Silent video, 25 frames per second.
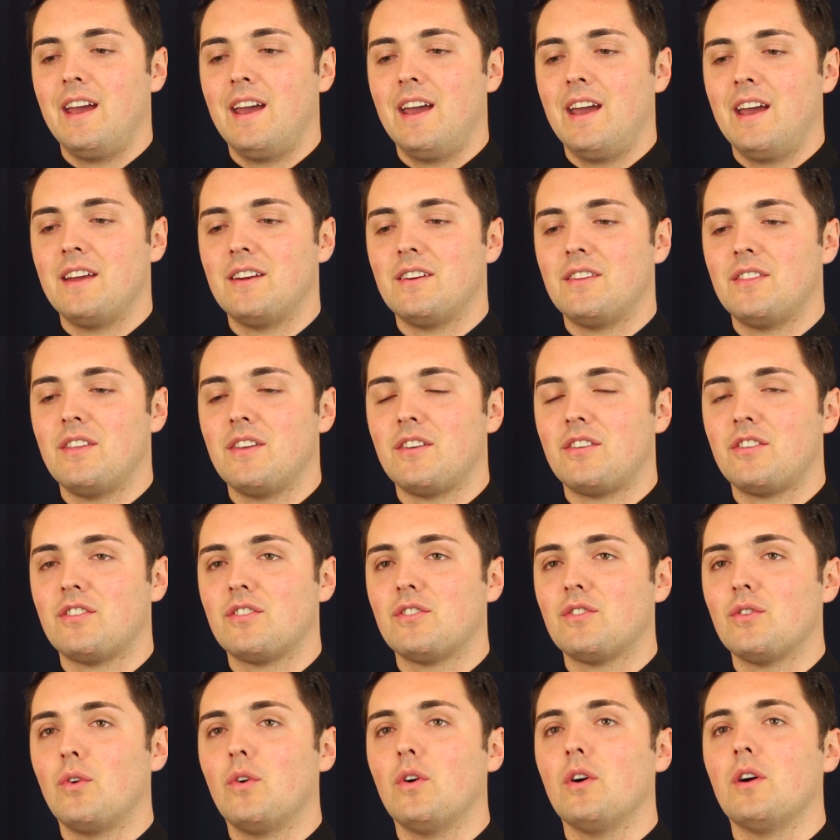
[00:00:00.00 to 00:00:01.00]
And this
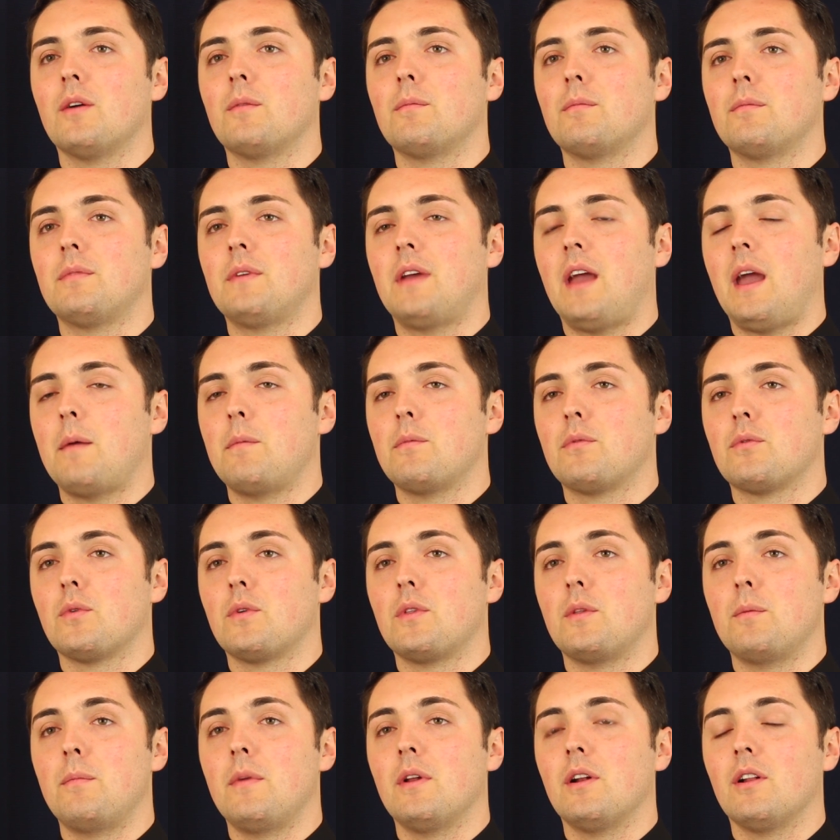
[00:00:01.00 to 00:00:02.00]
storm came through
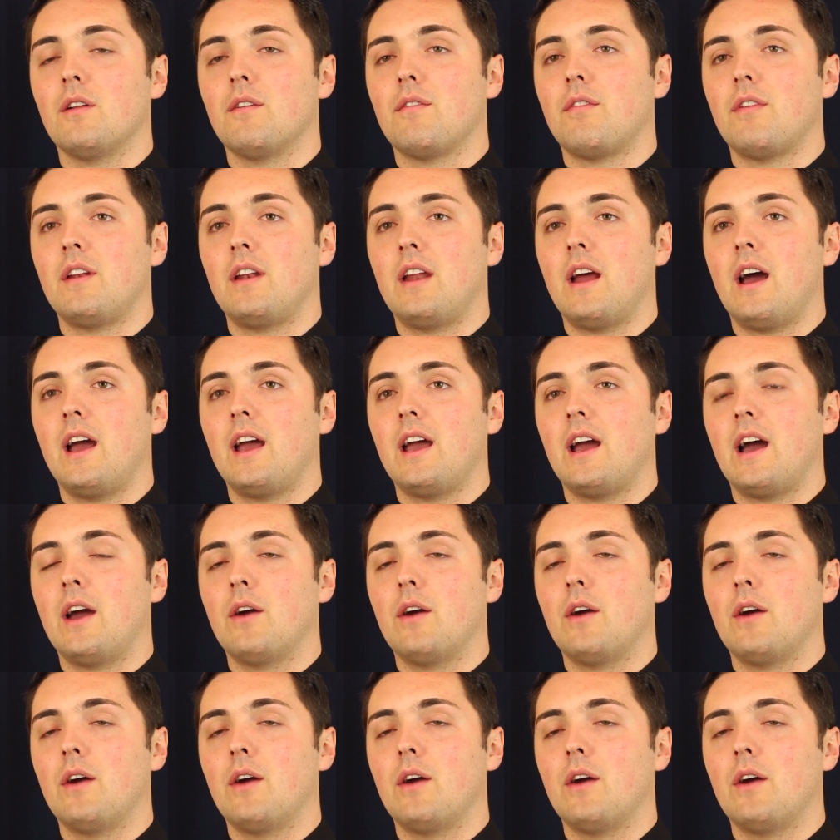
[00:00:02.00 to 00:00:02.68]
in the middle of the night.